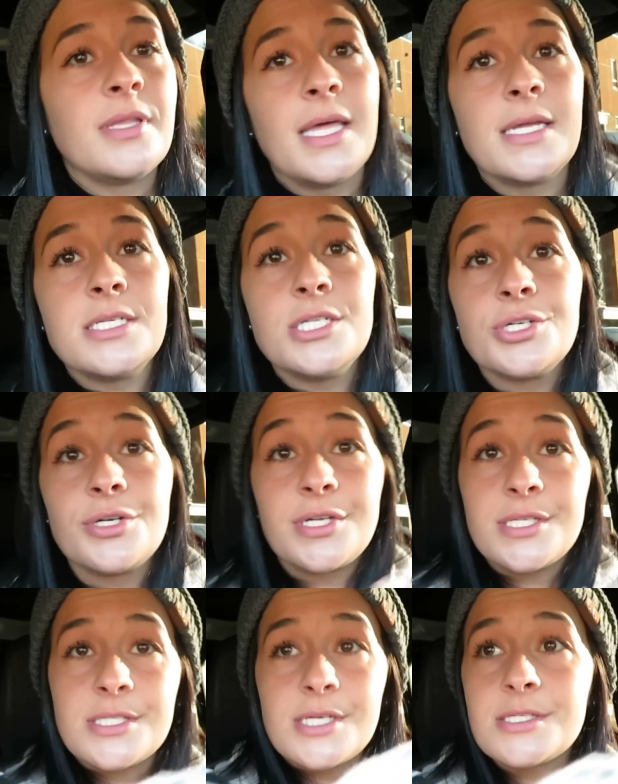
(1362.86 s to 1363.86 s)
when that teacher
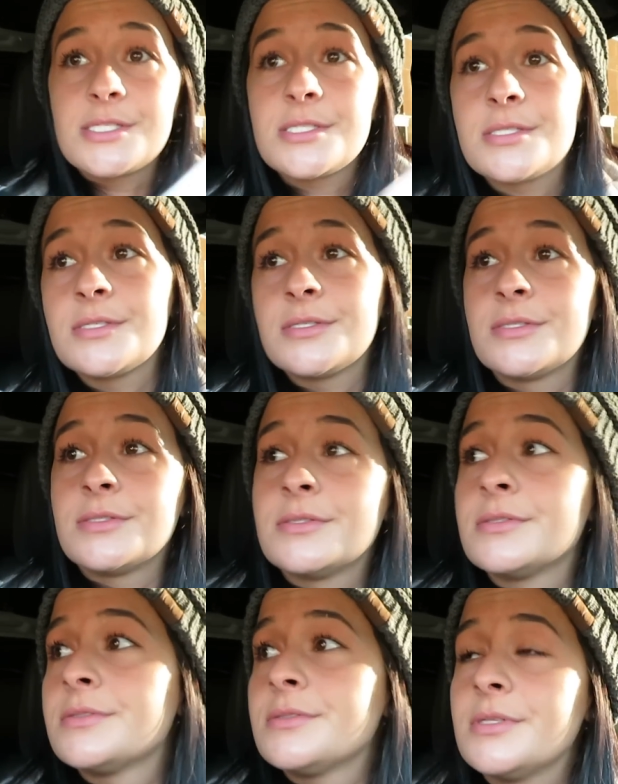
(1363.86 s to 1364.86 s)
greets us
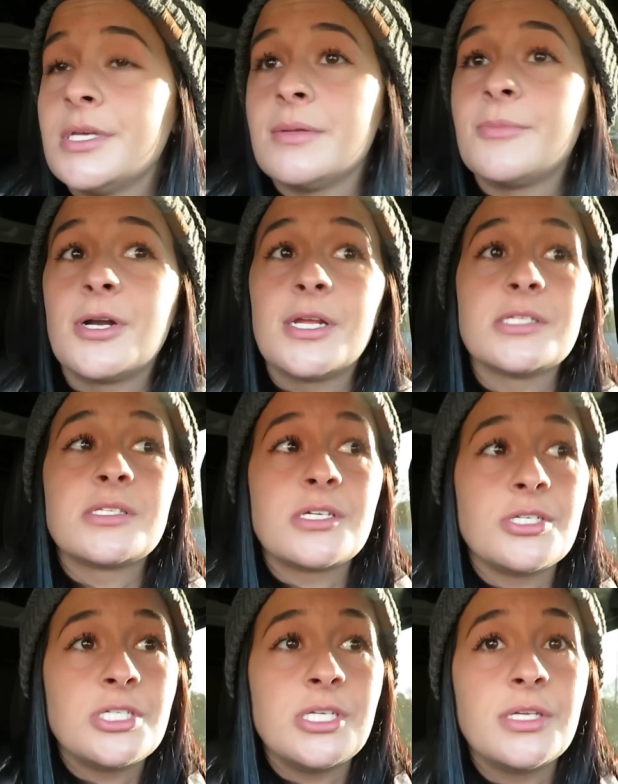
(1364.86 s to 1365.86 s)
in the mornings,
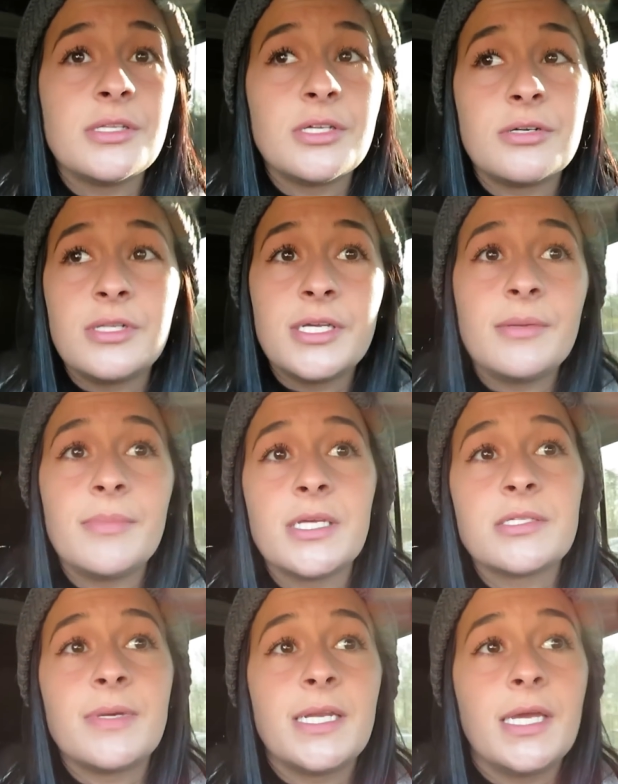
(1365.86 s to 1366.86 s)
because she literally
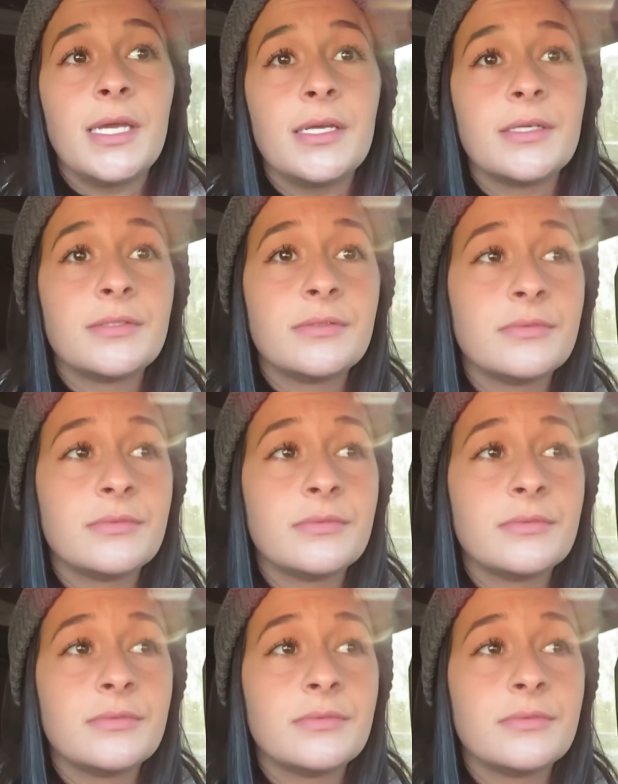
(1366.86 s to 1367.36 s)
makes my day.